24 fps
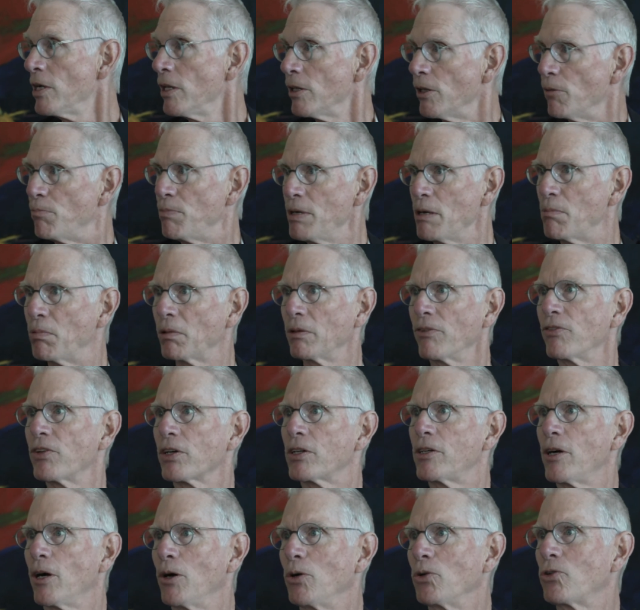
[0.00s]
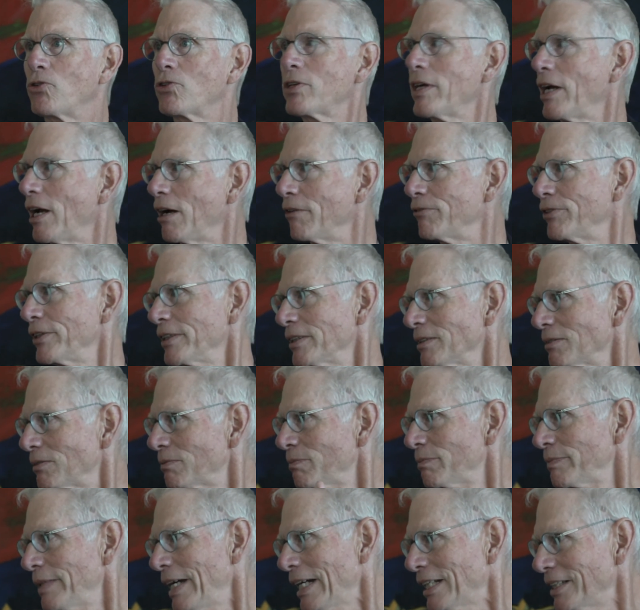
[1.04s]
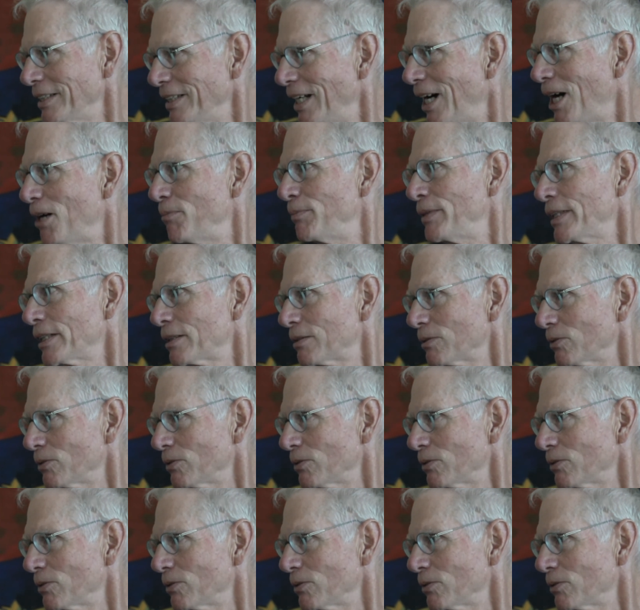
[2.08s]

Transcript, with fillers: the people of the coast having economic,